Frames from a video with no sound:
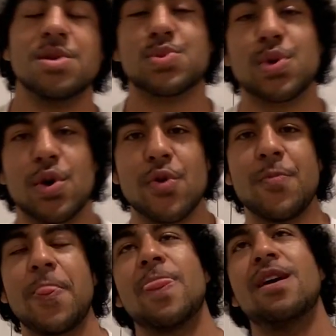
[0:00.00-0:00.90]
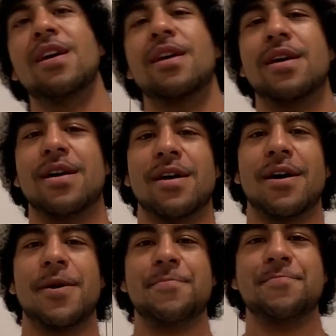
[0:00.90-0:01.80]
So
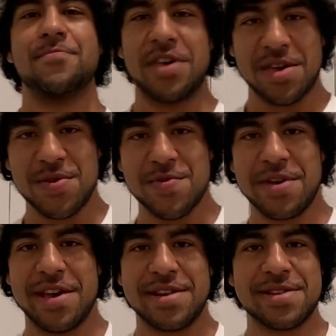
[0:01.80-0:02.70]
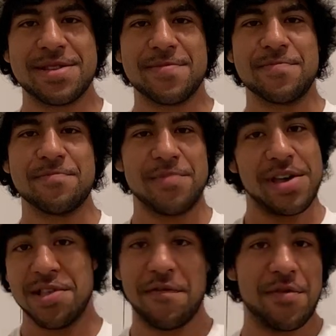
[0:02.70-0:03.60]
thank you, and
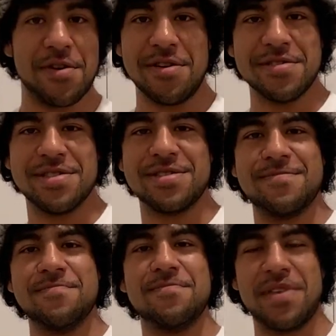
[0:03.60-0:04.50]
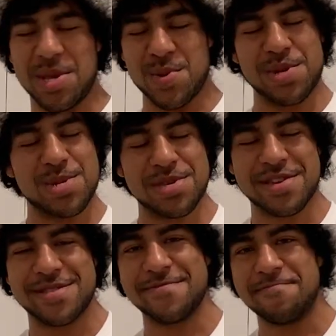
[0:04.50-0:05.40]
I love you all, and thanks for
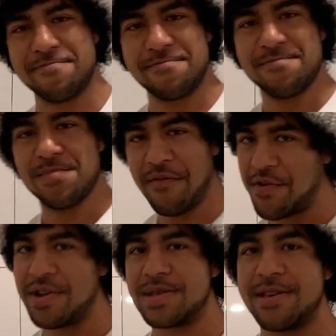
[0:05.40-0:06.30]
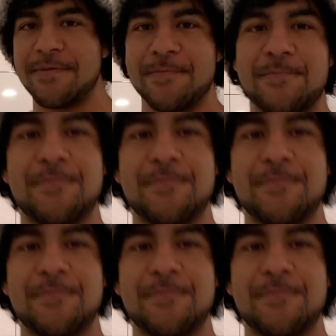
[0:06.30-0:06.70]
listening, and have a great day.